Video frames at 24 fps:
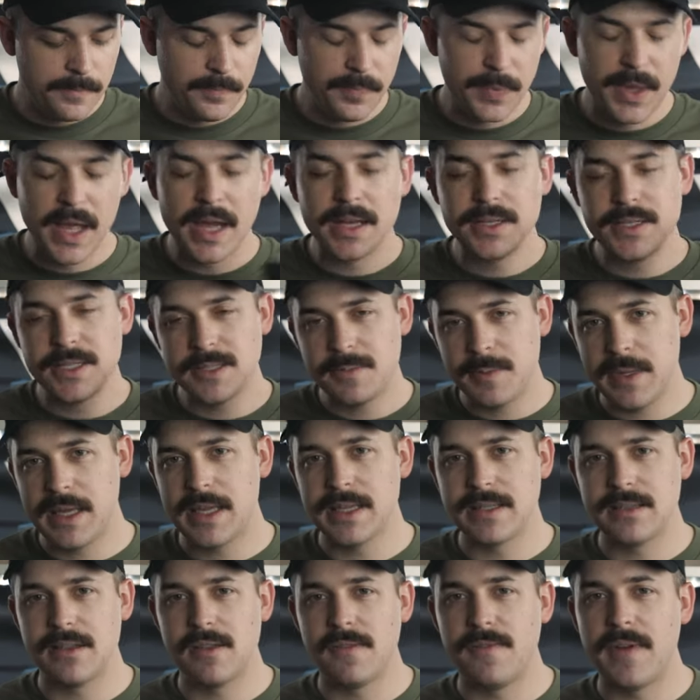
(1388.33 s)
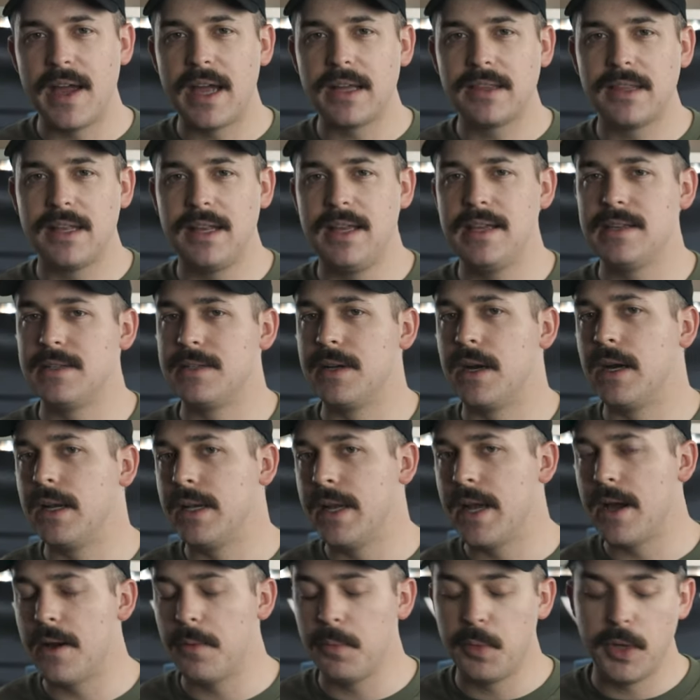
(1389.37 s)
Not just because of the fact that he's gone
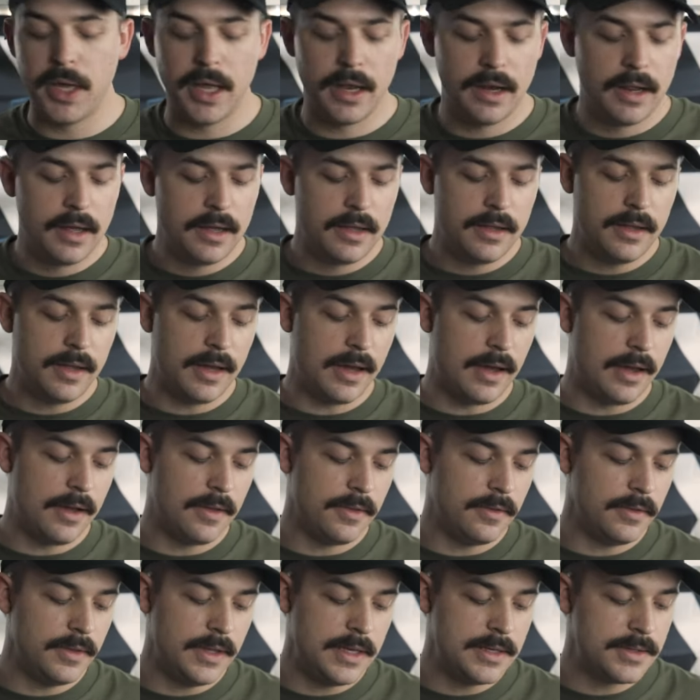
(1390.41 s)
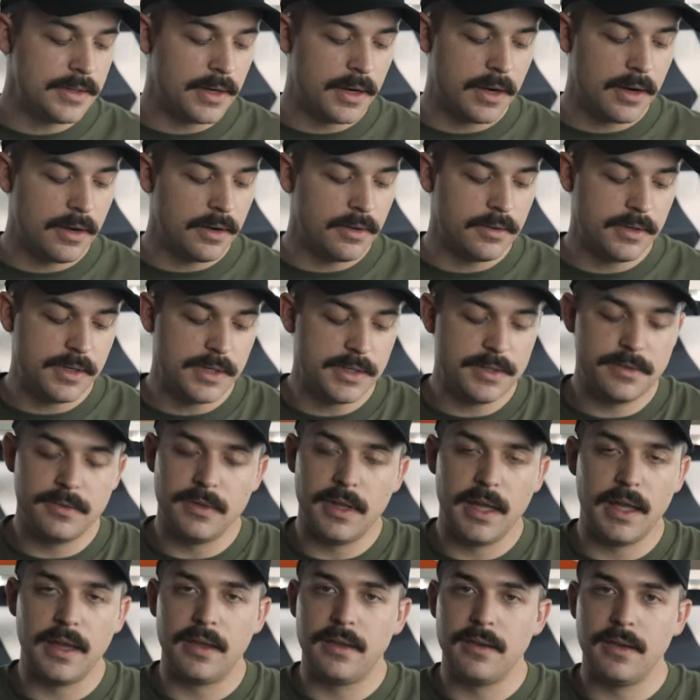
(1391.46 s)
now, but uh, these are just
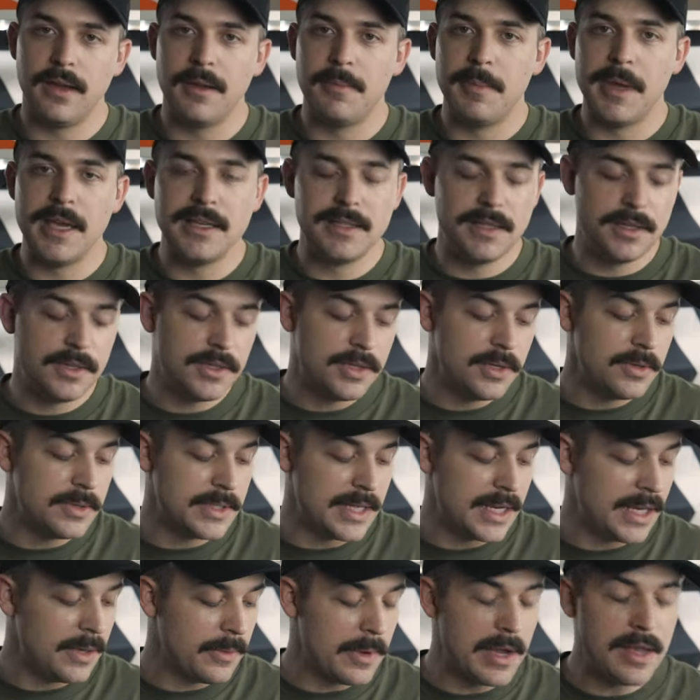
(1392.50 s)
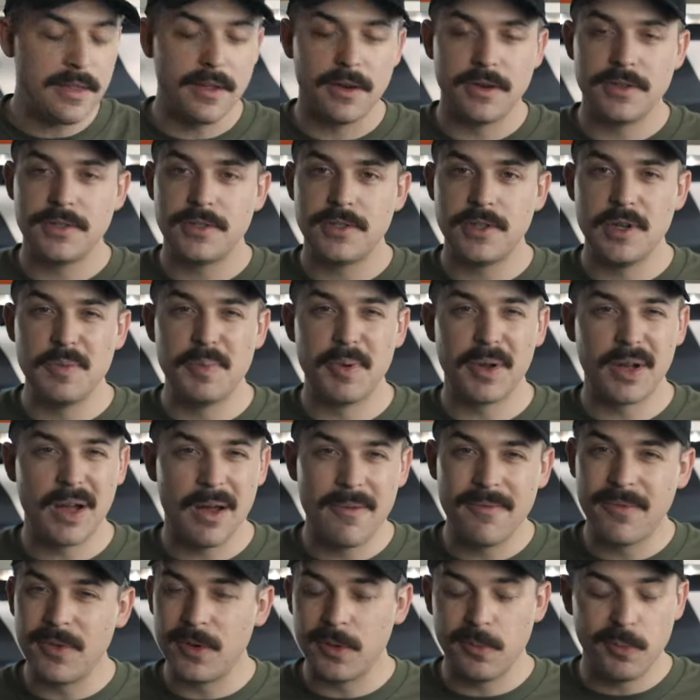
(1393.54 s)
like amazing shoes anyway. They're super
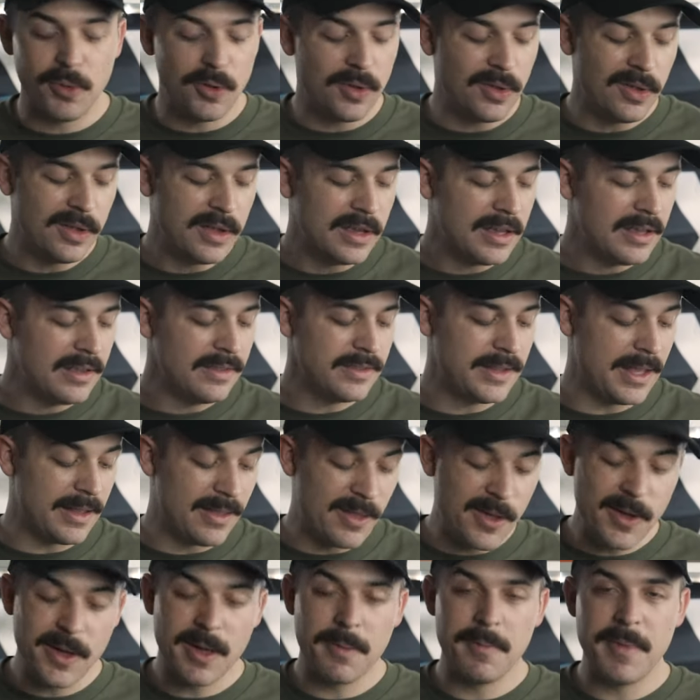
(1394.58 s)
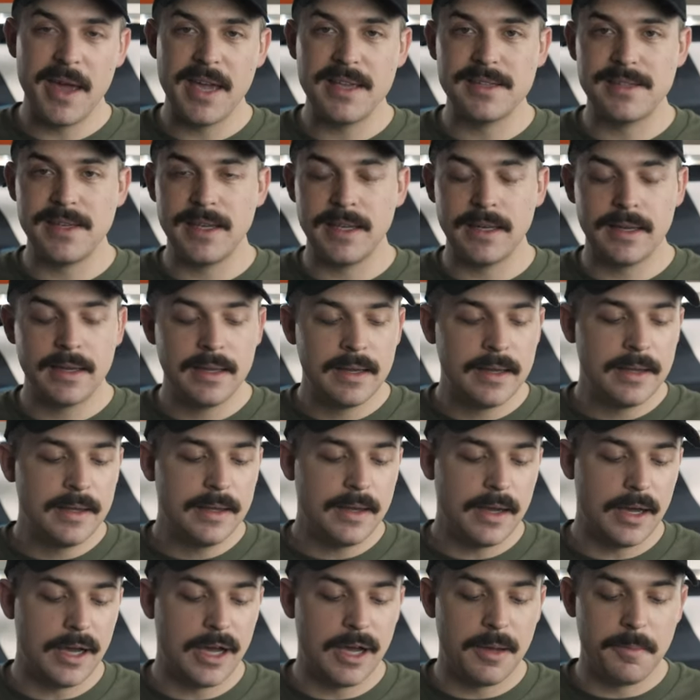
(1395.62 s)
comfortable. They look amazing.
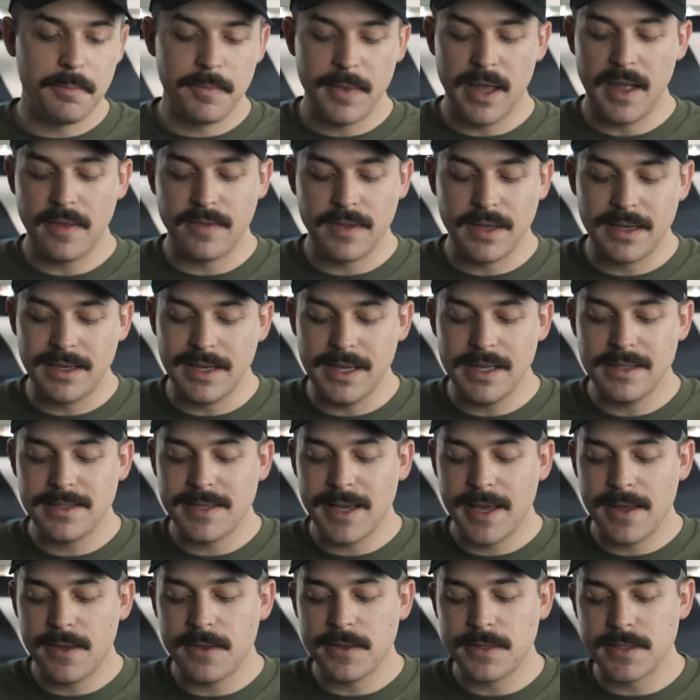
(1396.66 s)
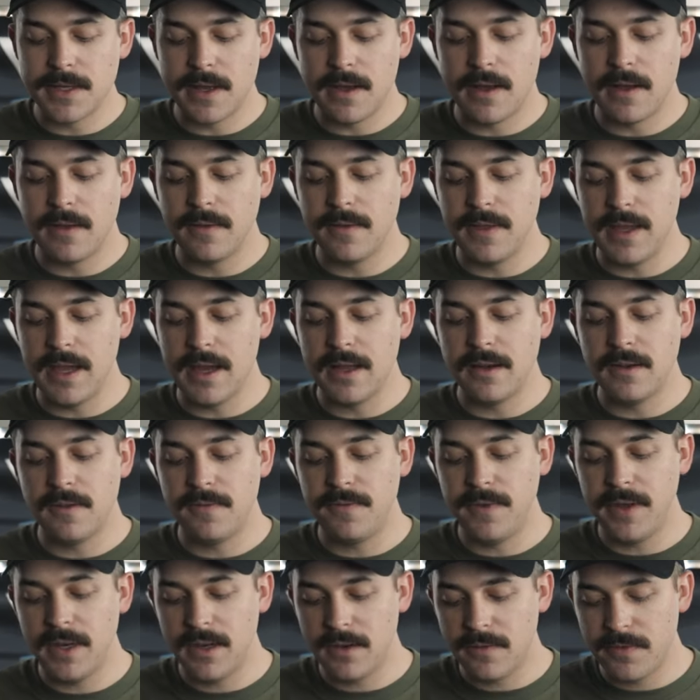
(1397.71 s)
Um, and the details on the
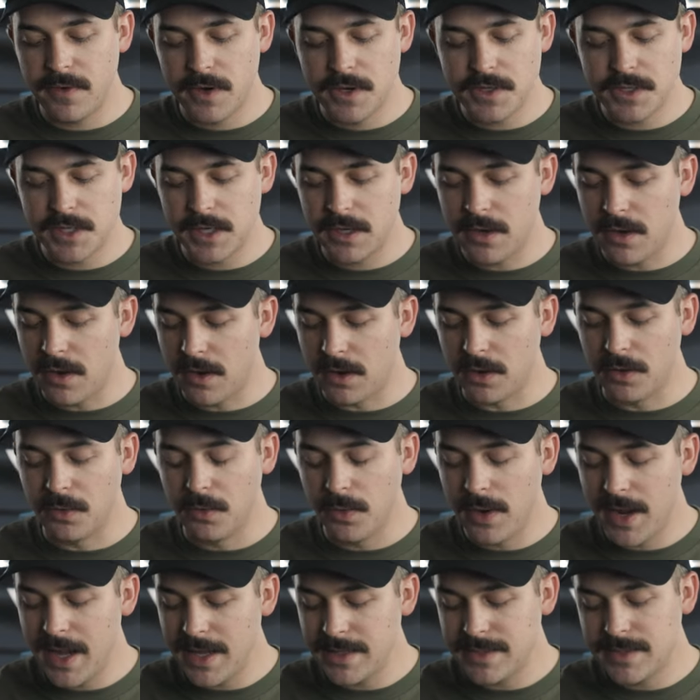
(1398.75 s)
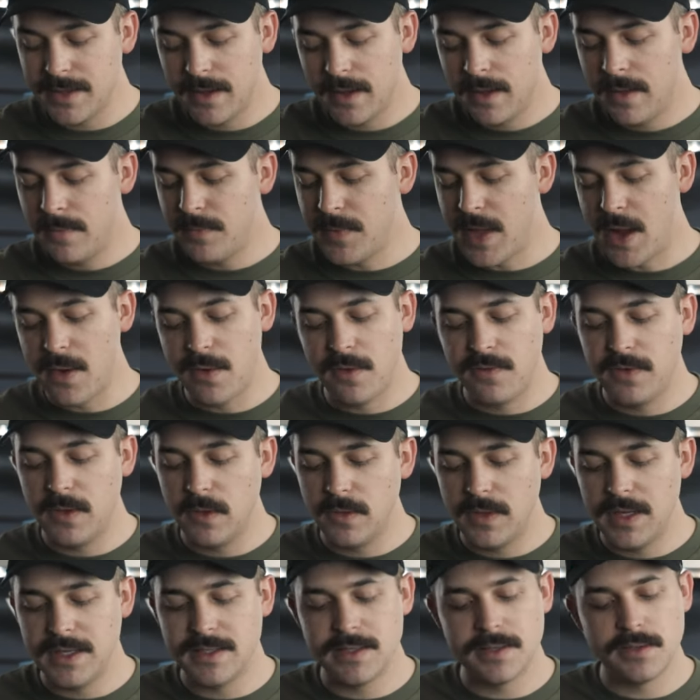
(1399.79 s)
undefeated version are great. I
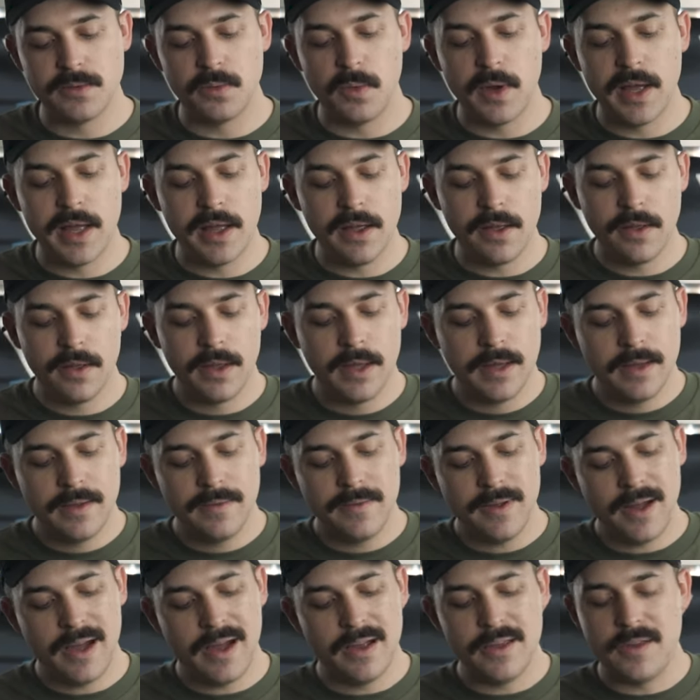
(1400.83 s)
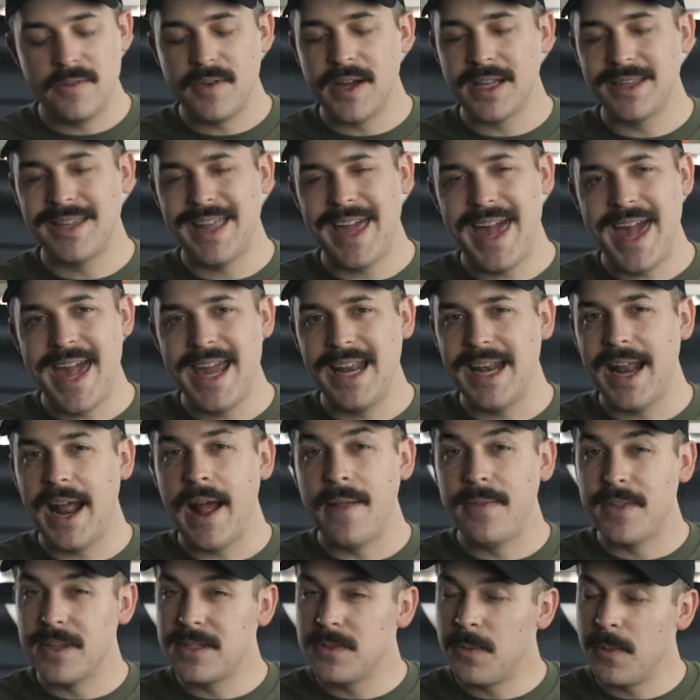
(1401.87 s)
reviewed these as well. Uh, you've got the eight
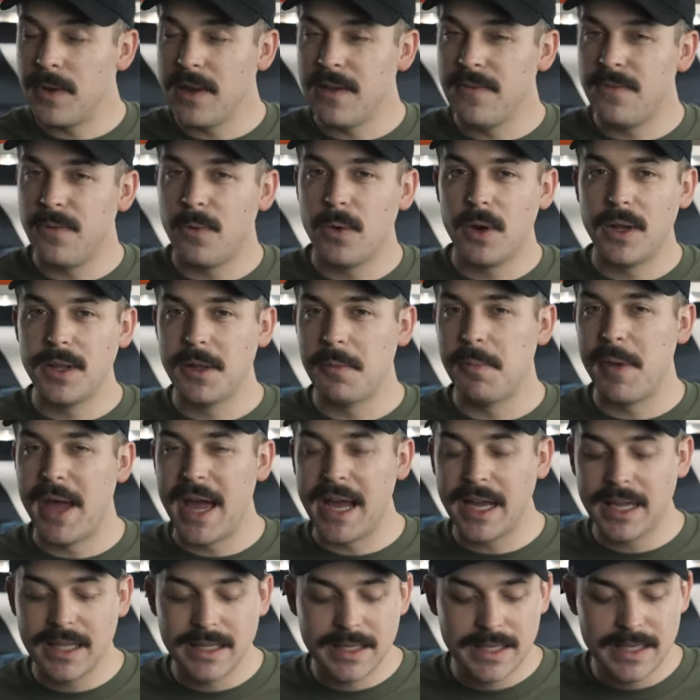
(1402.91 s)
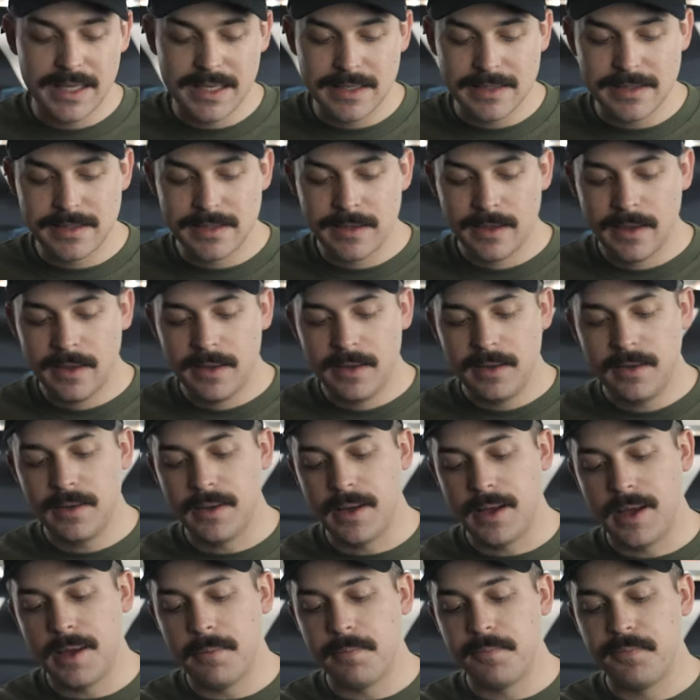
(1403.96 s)
and the twenty-four on the back of these.
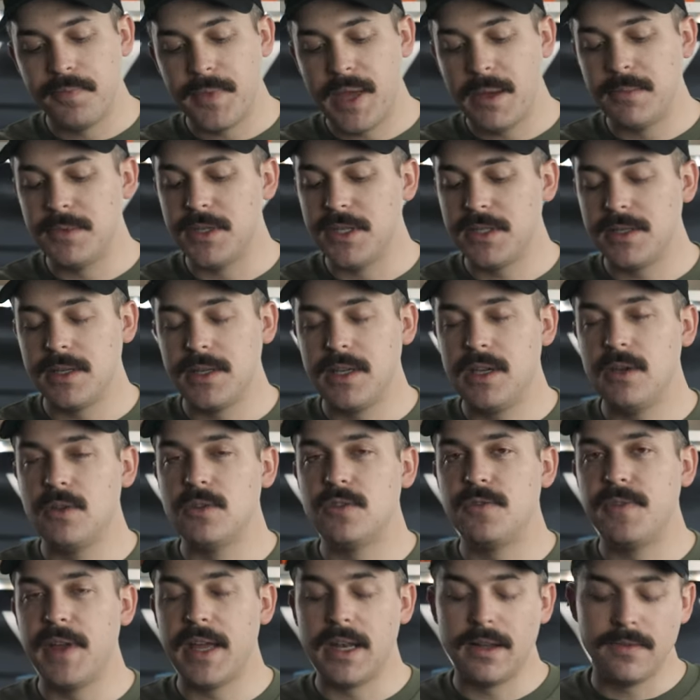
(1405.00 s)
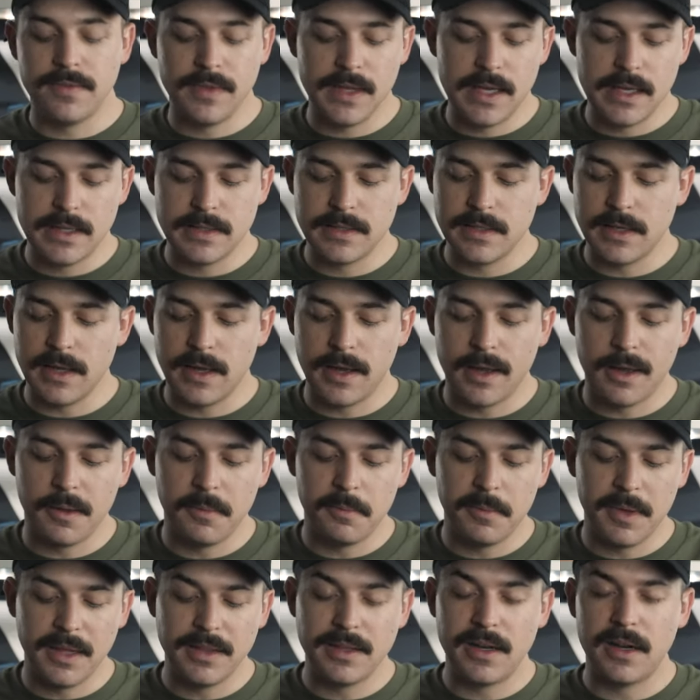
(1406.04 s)
Um, I'm just a huge fan of these,
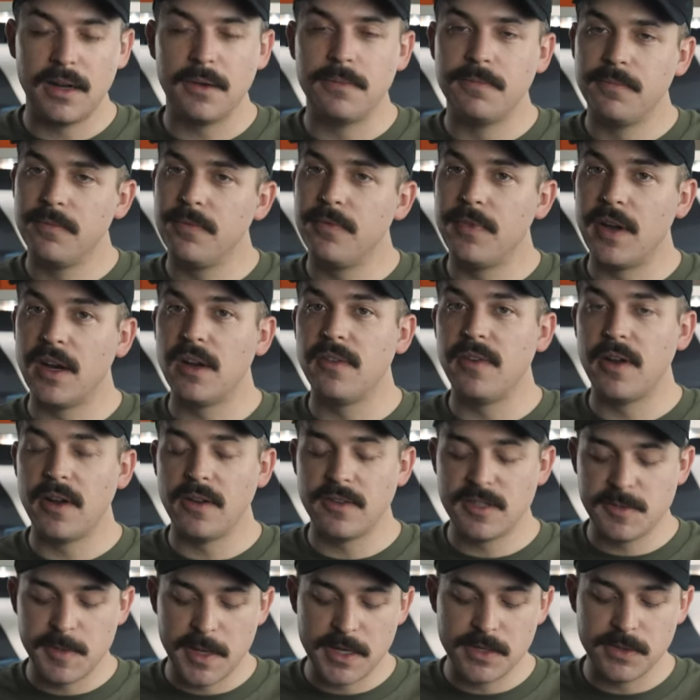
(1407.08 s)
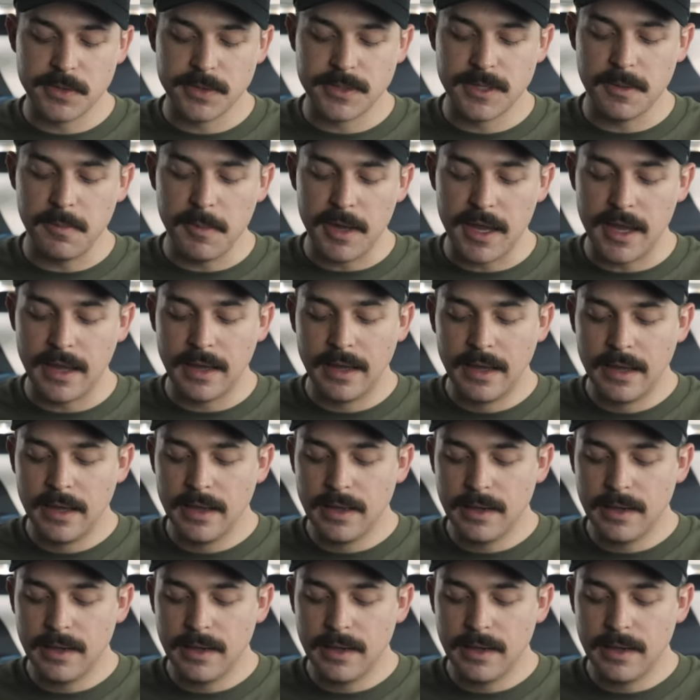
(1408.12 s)
um, and they're very, very special to me.